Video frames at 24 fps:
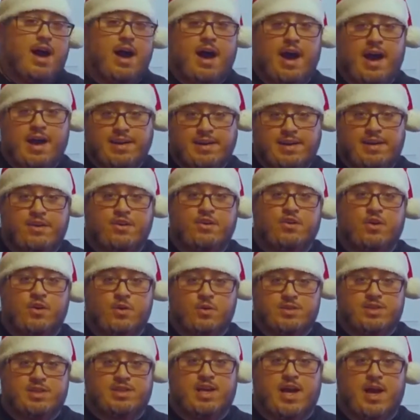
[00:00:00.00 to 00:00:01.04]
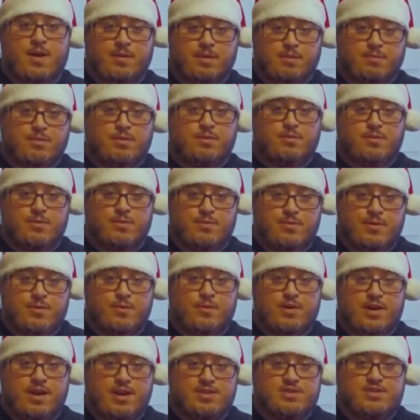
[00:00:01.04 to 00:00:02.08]
I didn't know it was a comic book movie
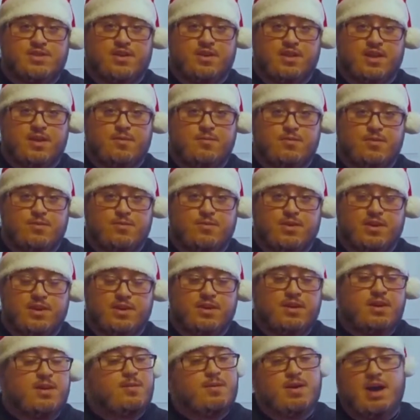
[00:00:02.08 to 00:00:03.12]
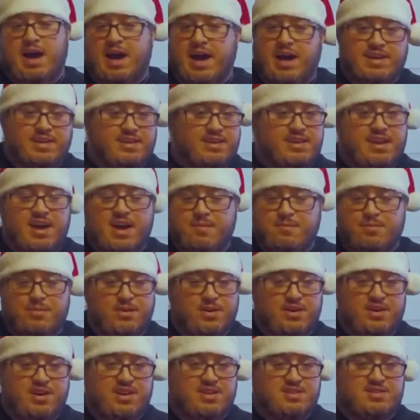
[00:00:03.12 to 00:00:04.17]
when I saw that movie. I did not put
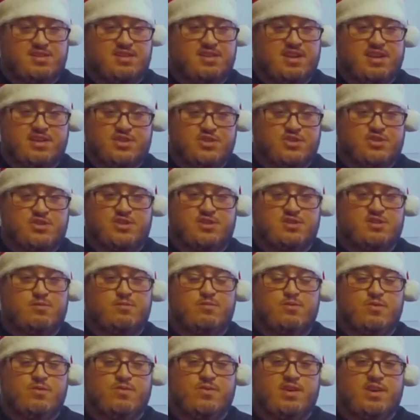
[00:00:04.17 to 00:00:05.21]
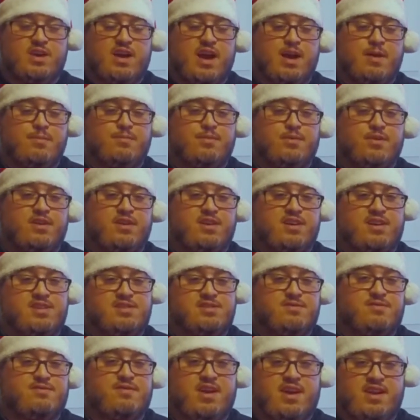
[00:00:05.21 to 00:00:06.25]
it as an exorcism movie. I put it
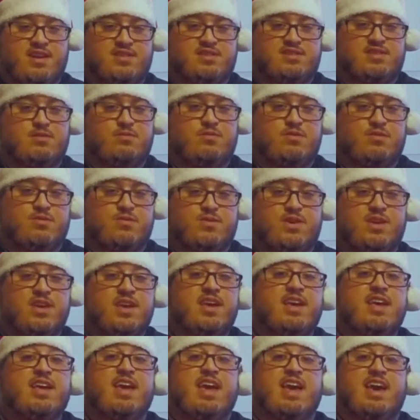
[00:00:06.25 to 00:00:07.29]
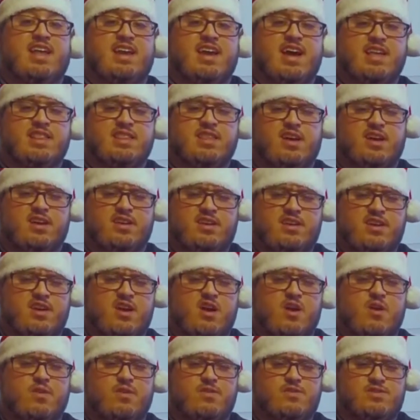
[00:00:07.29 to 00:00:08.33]
as a fantasy movie. And I thought
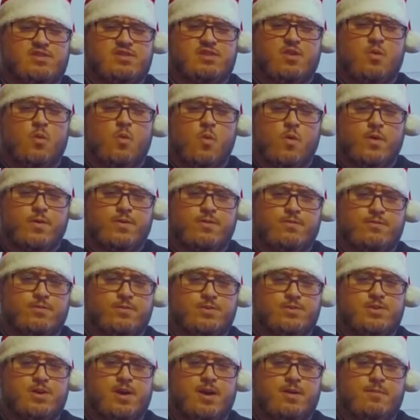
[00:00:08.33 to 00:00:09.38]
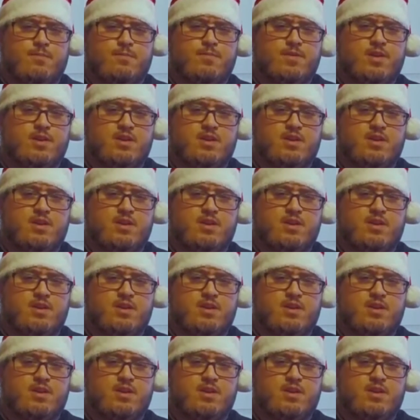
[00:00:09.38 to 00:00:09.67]
Keanu Reeves did a wonderful job.